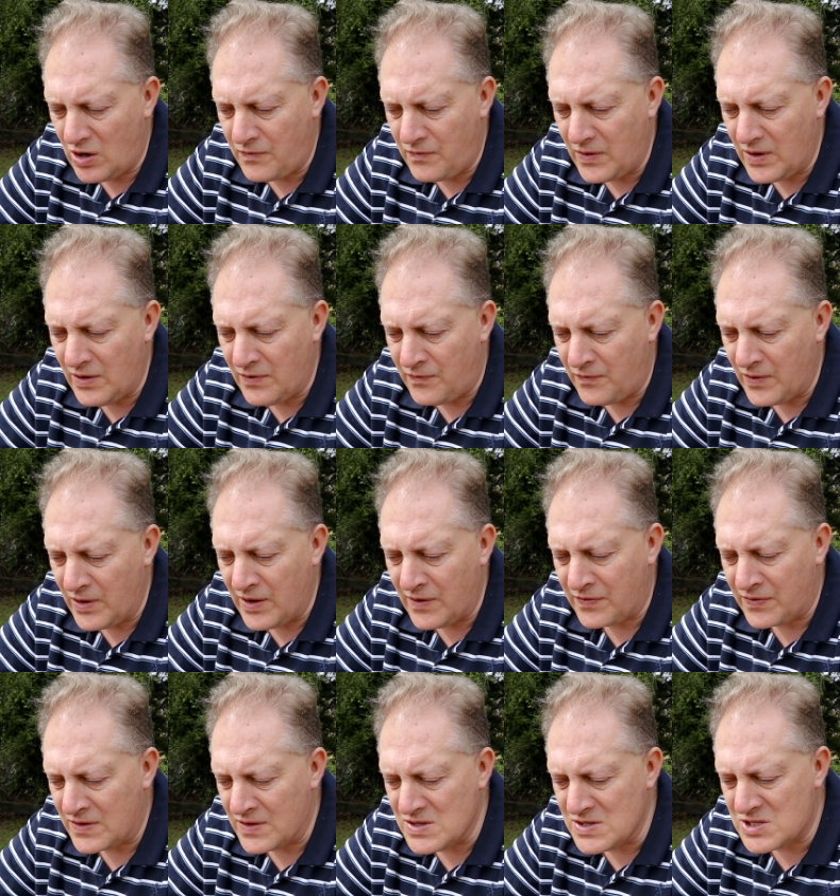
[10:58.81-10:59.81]
if
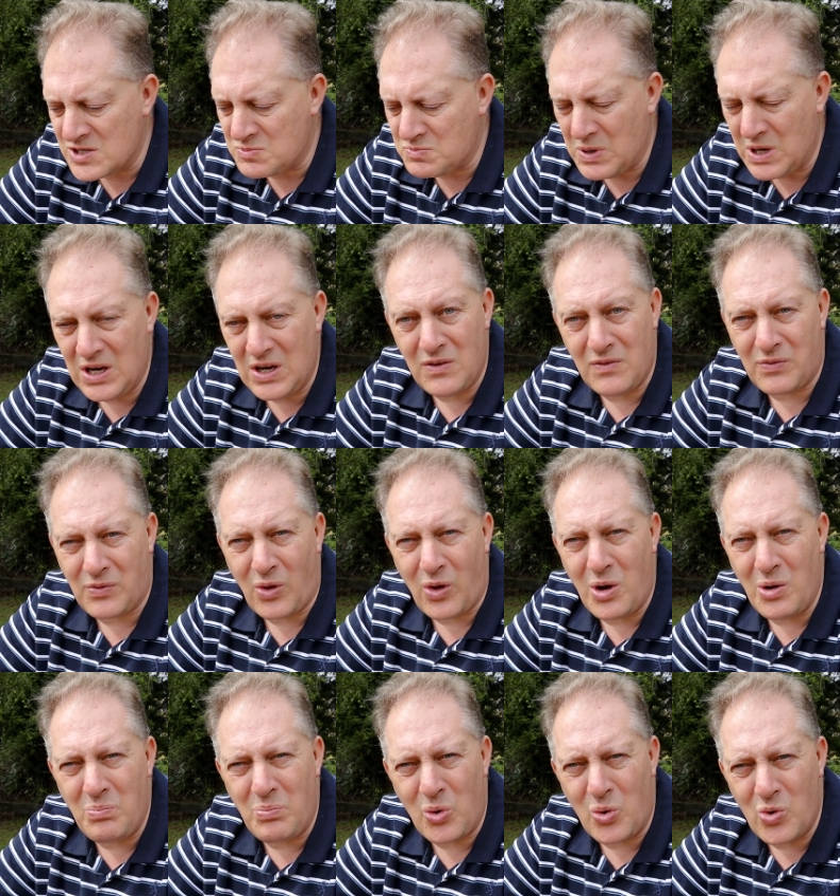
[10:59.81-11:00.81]
speed of
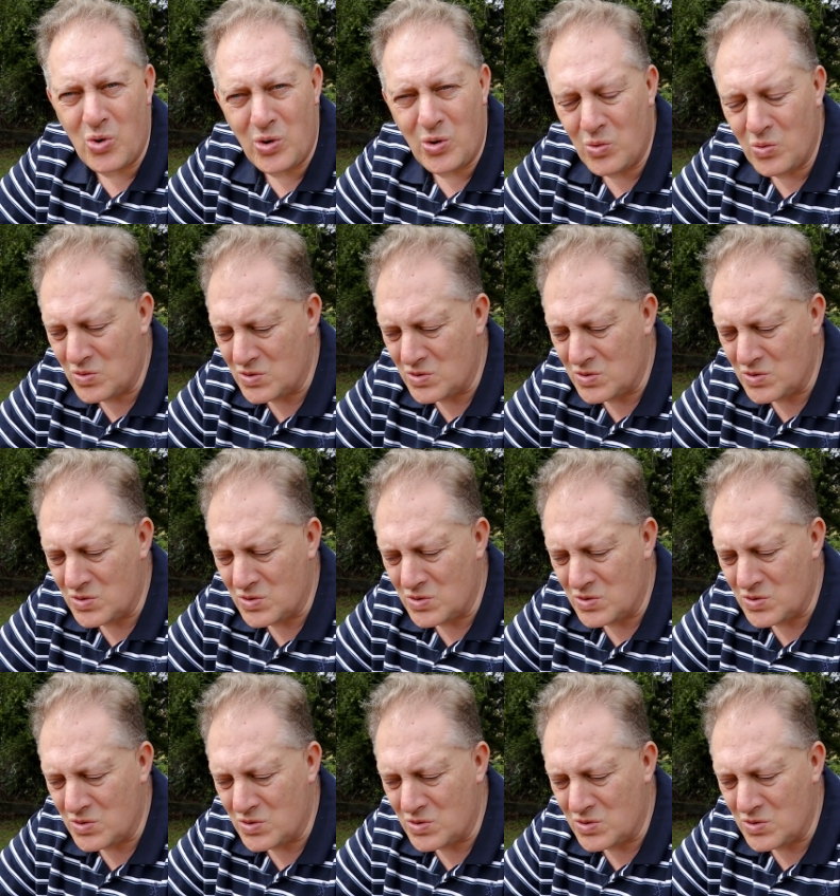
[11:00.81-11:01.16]
like boil